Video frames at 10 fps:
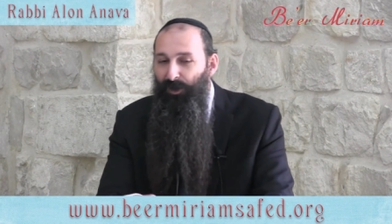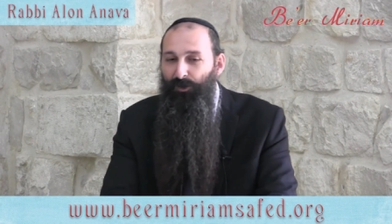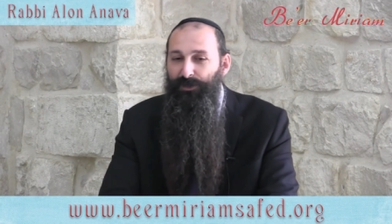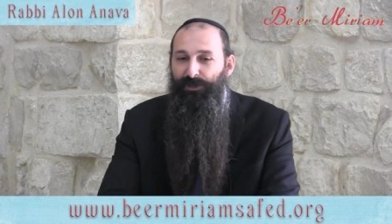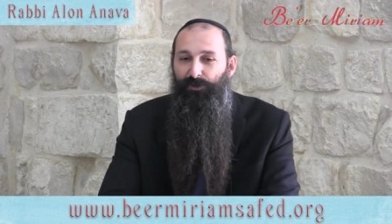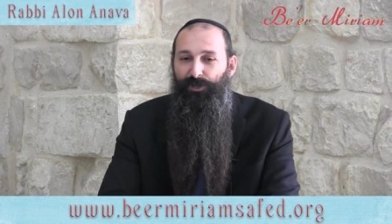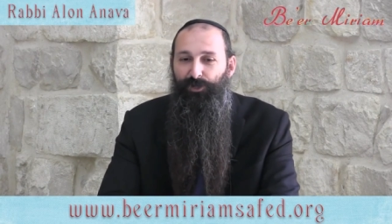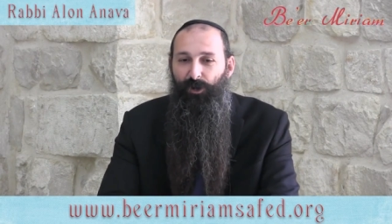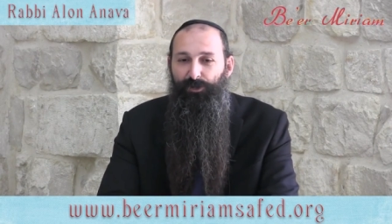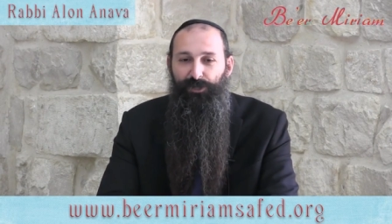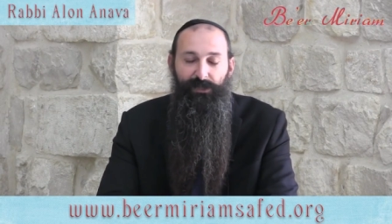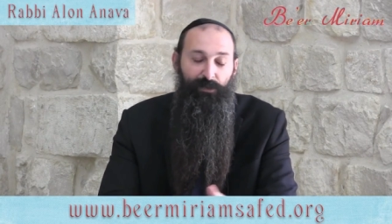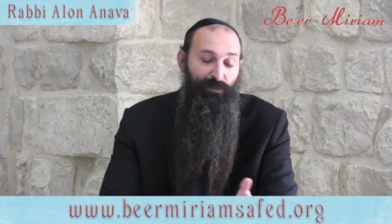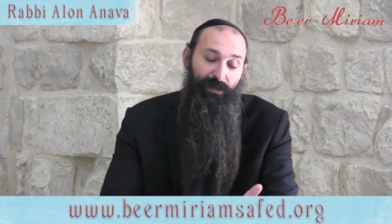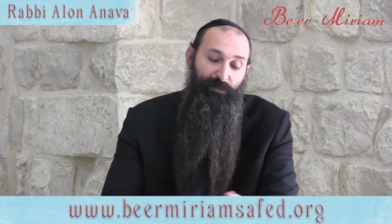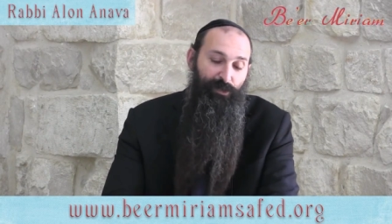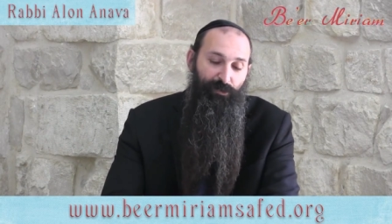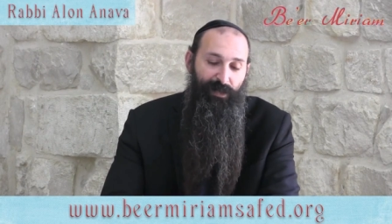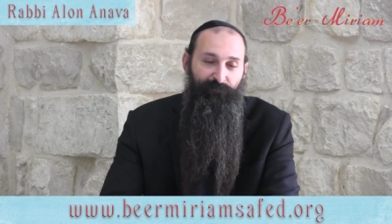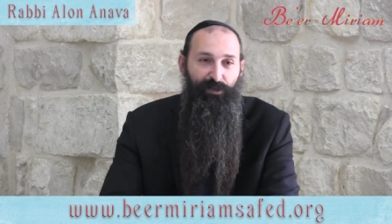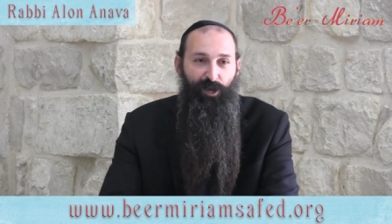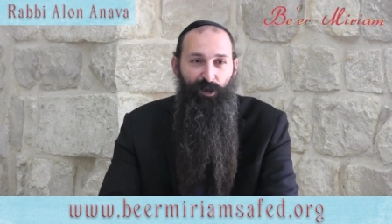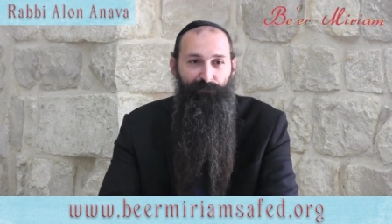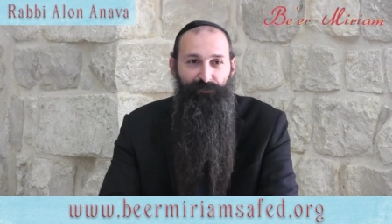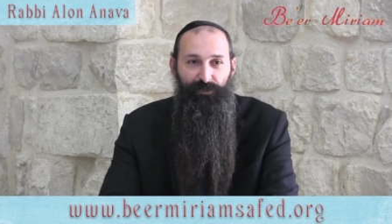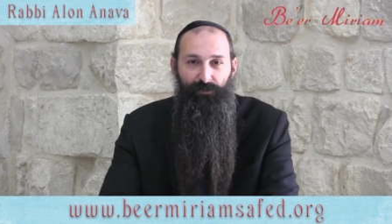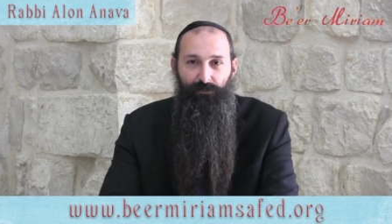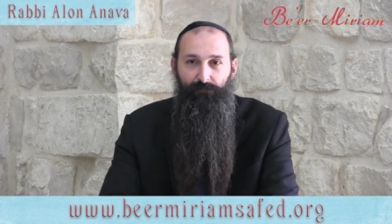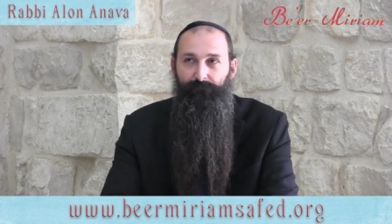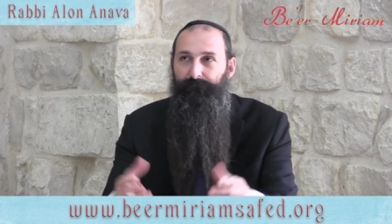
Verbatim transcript: Long story short, she's like, really, we don't have the car for you.